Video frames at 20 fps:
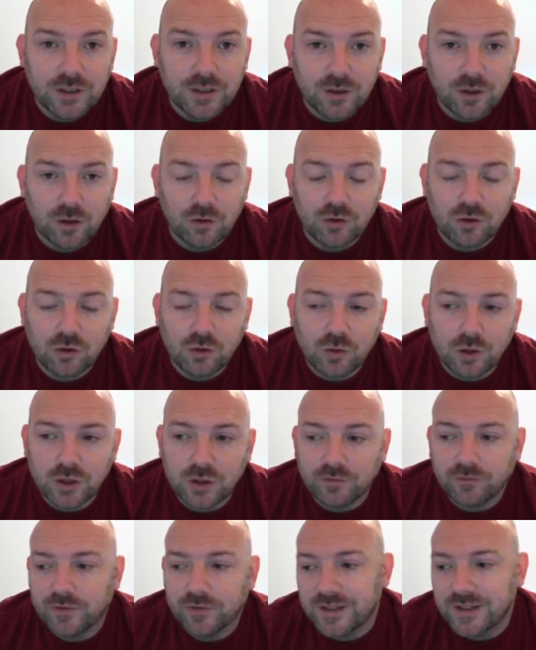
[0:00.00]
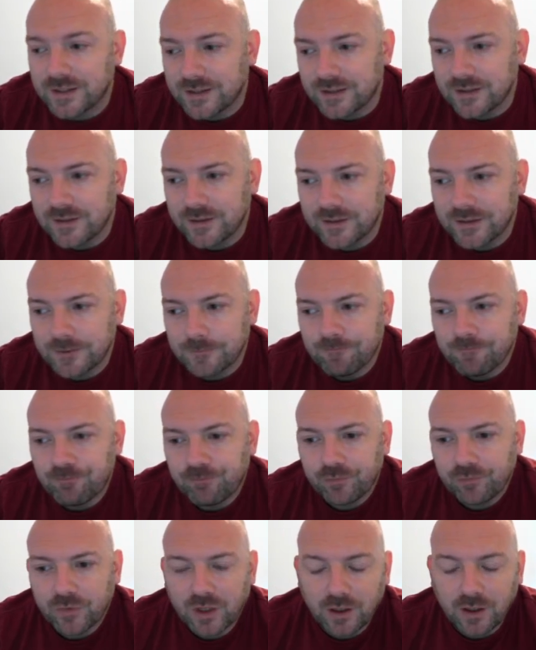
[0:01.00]
so squads of Sisters,
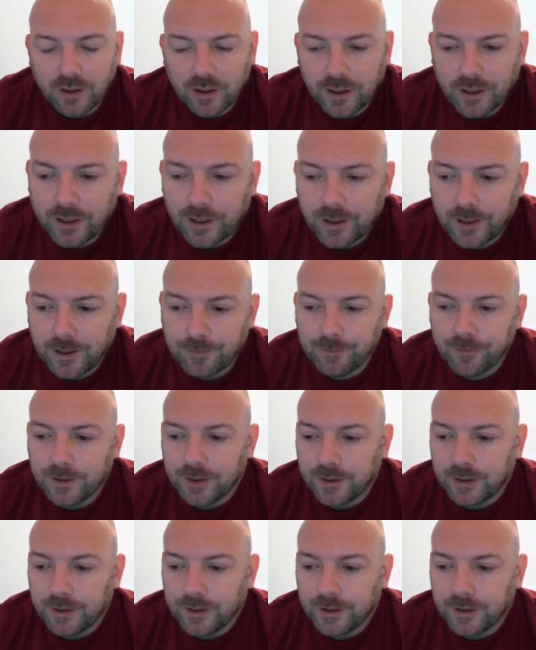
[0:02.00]
and